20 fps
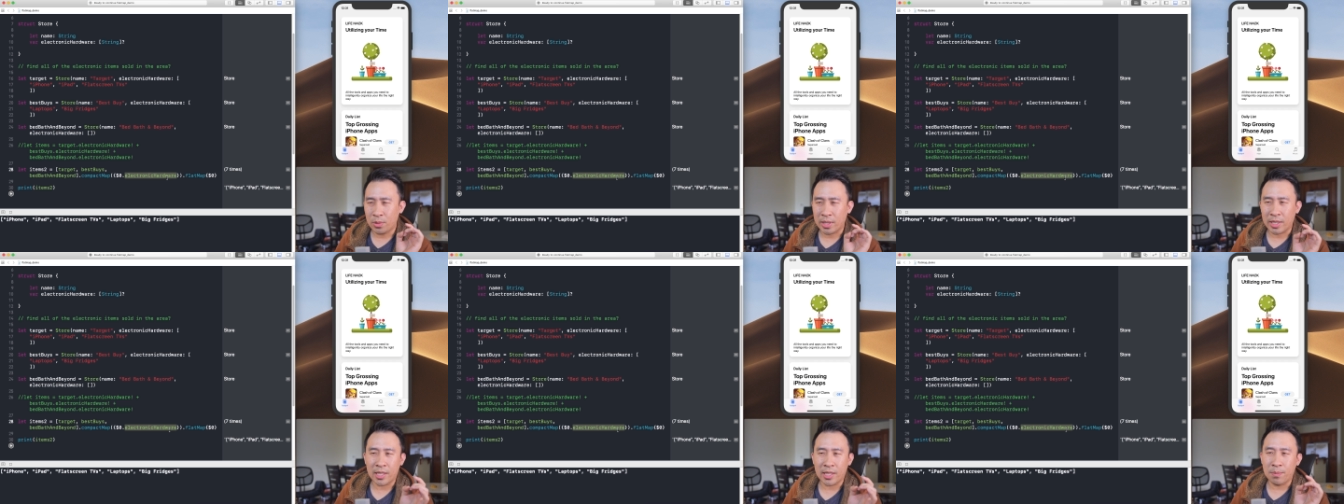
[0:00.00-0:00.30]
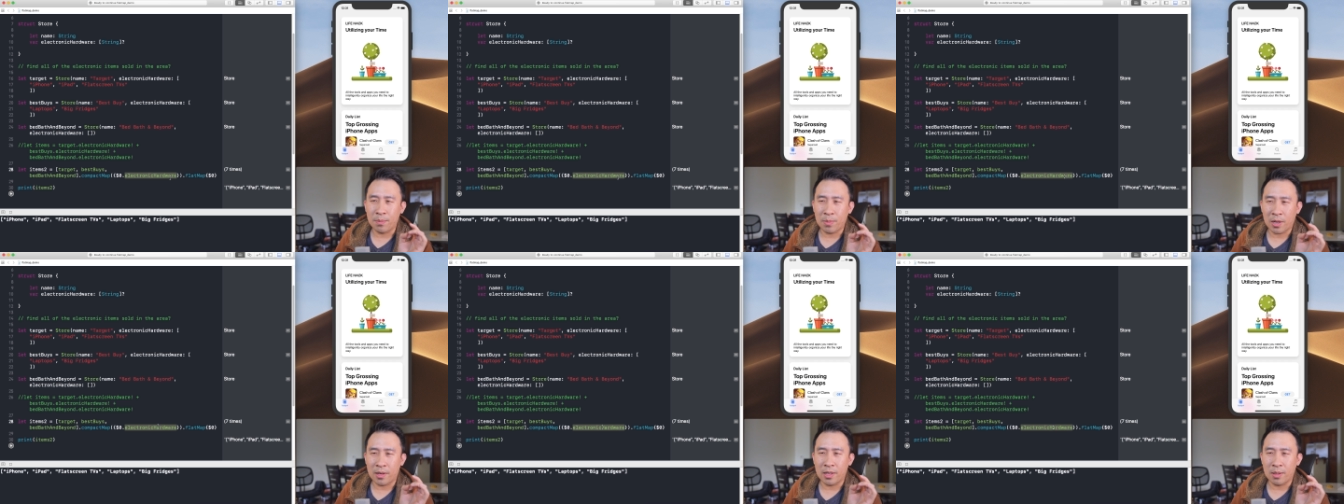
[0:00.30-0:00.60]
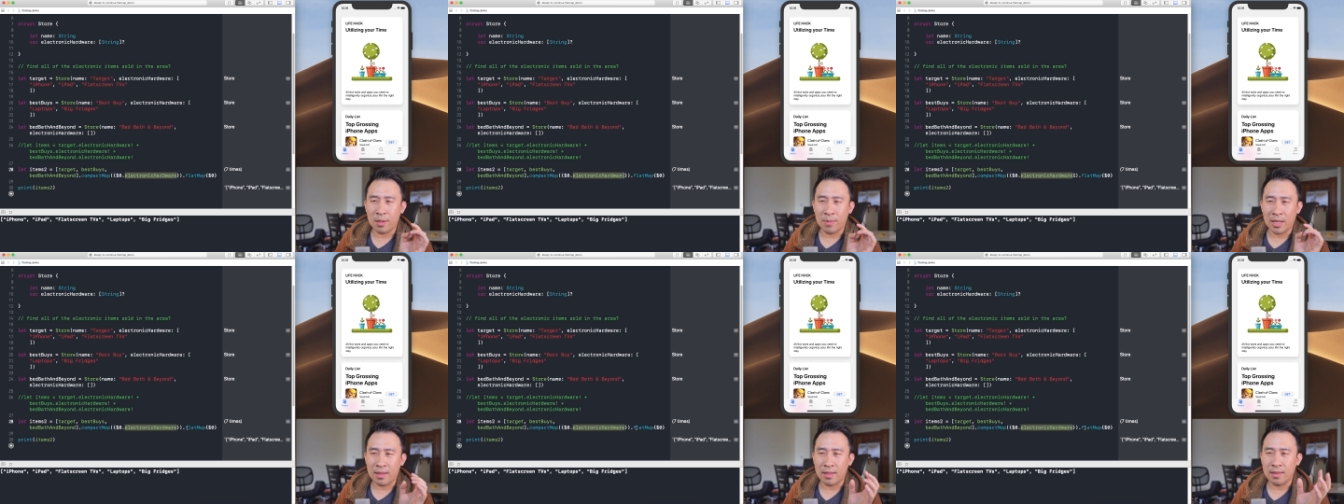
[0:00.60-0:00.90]
tricky
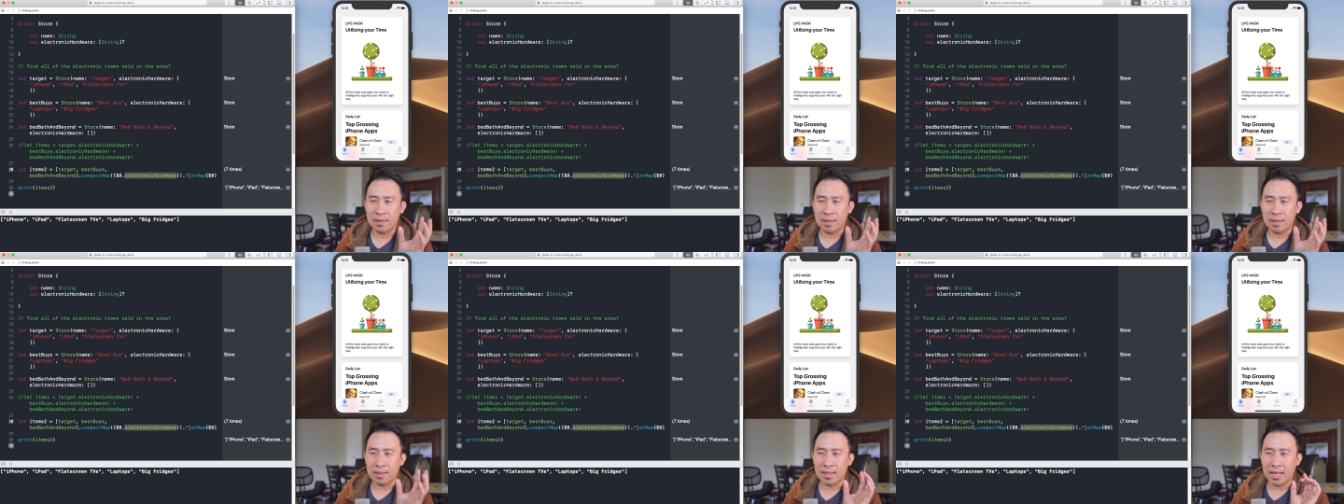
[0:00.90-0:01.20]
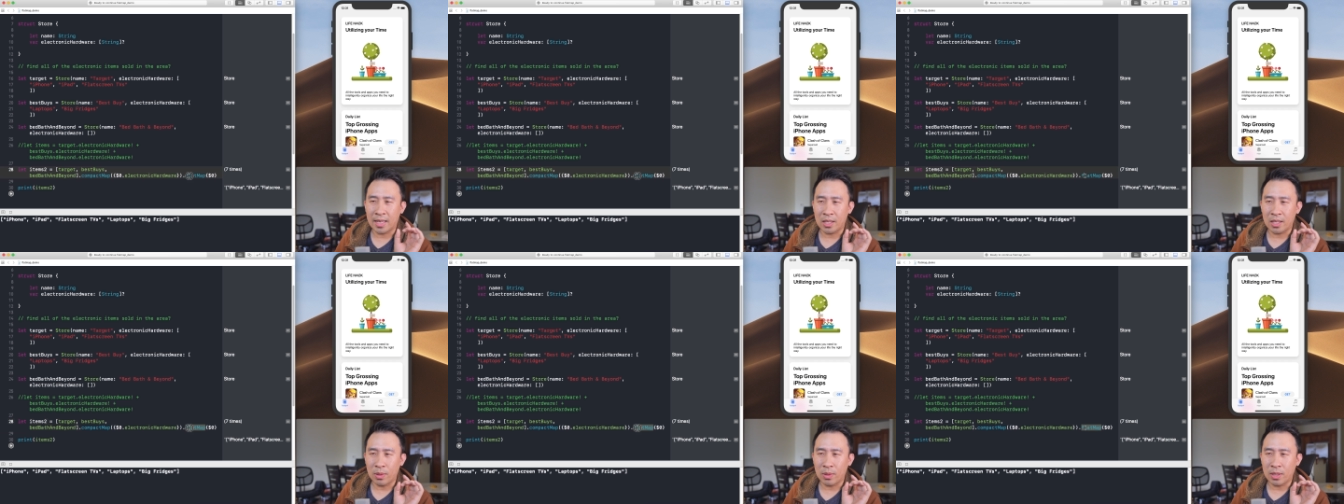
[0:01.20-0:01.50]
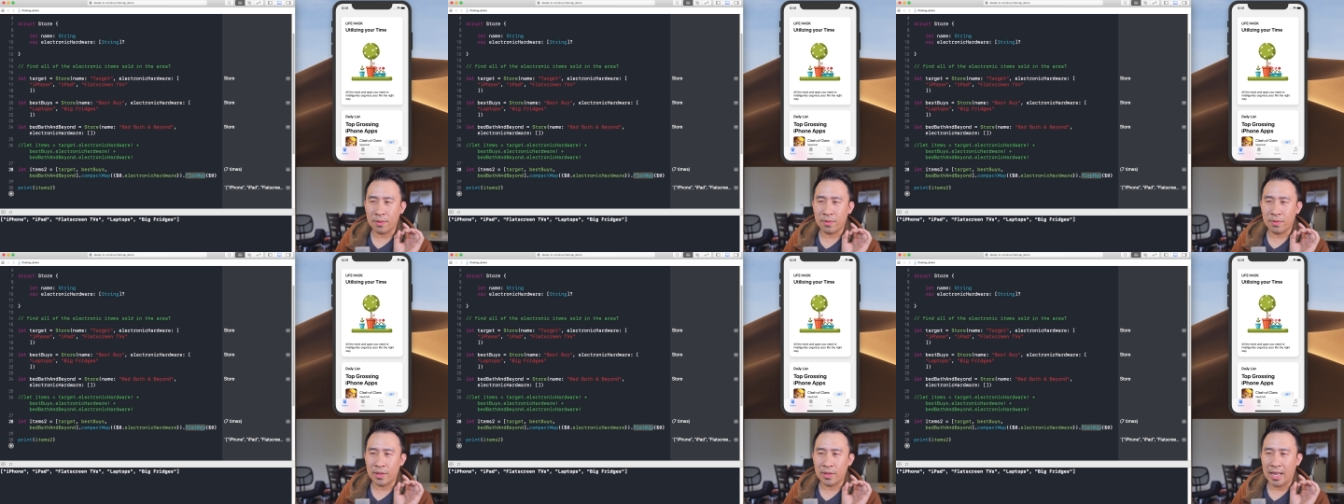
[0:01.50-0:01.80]
part about this is that you
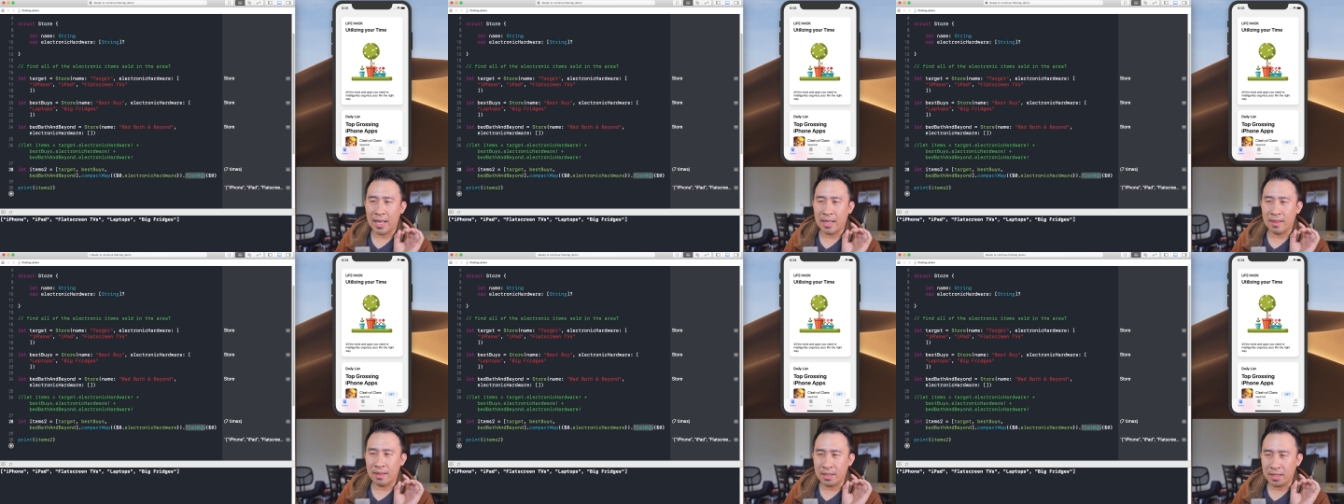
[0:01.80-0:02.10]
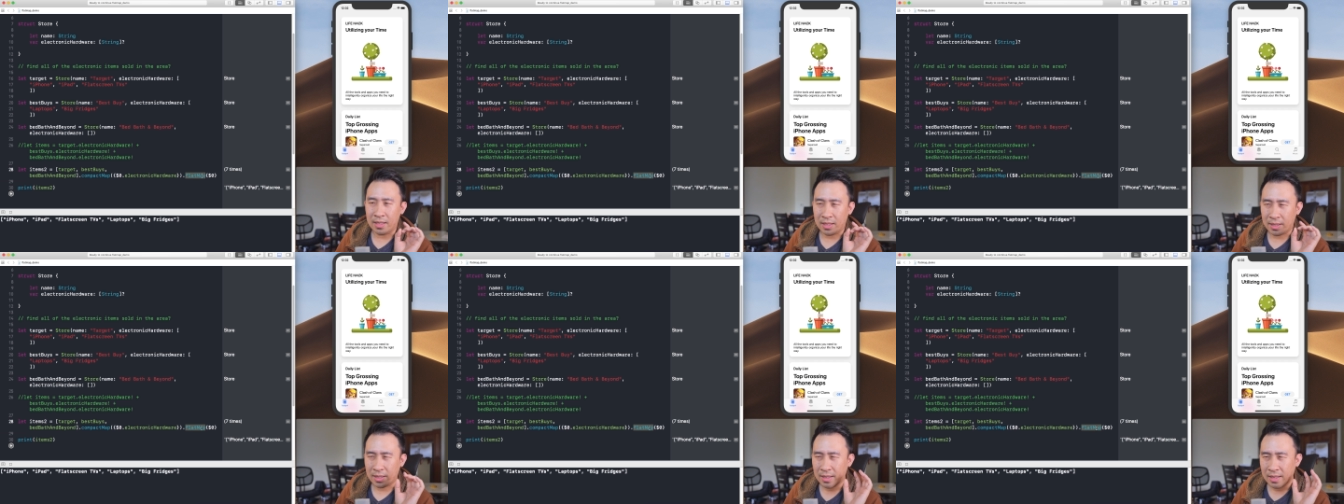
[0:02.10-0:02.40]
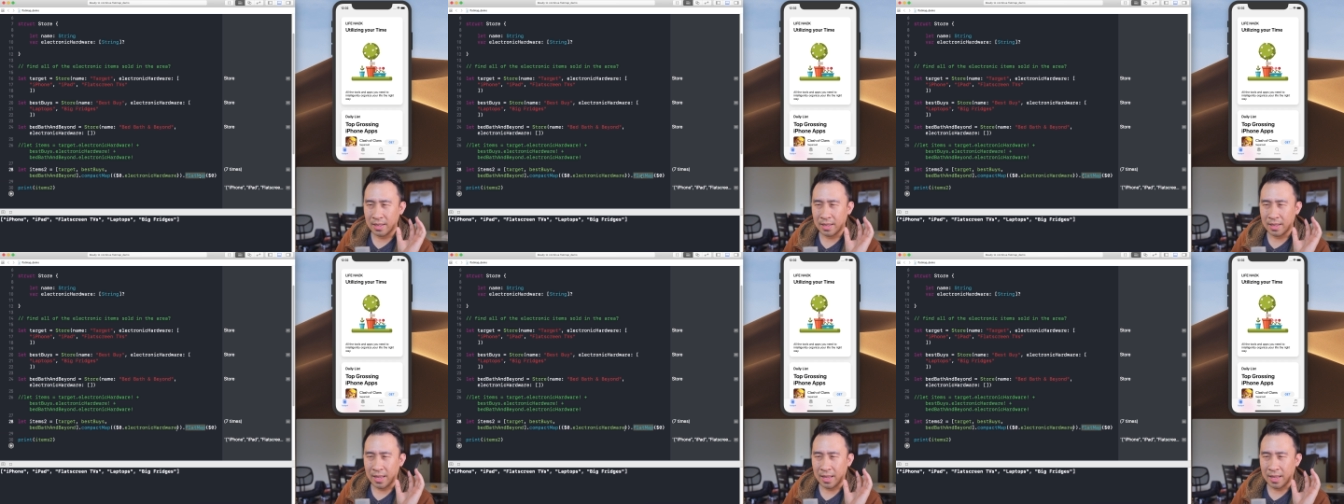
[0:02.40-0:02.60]
want to flatten the